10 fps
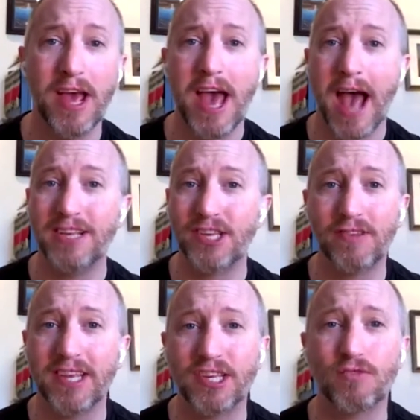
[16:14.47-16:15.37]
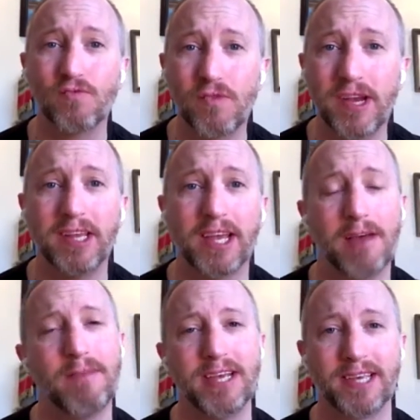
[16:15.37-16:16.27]
And so this is really
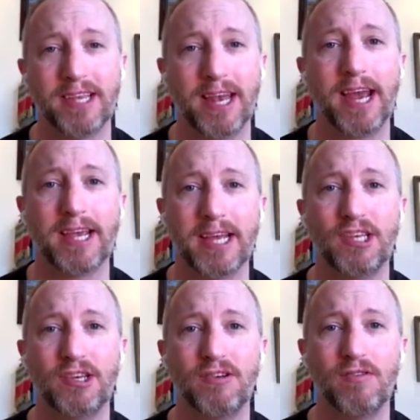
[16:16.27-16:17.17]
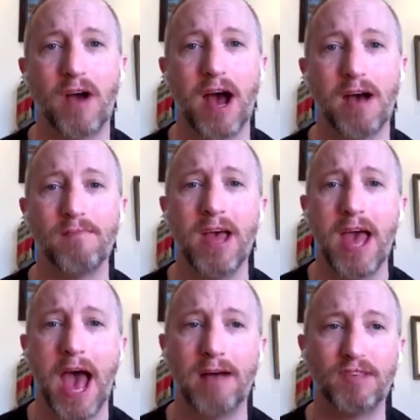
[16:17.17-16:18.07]
amazing that I get to
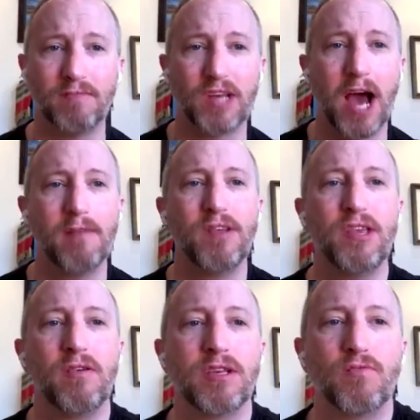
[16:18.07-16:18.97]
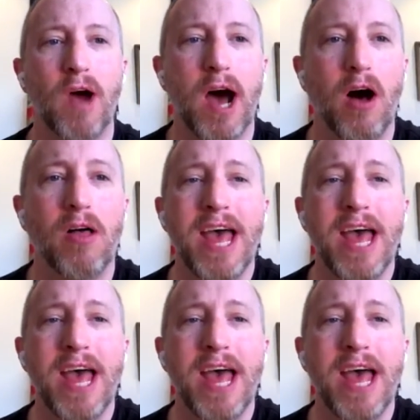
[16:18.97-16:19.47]
have some time with you as well.